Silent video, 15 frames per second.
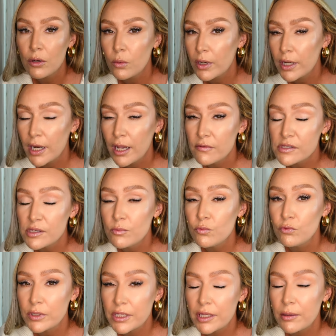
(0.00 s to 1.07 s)
We're gonna have
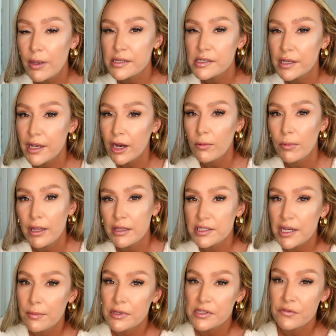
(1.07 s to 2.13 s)
some really messy hair by the
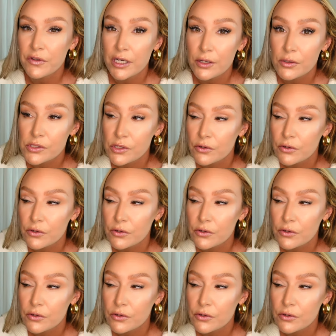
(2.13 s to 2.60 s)
time this video is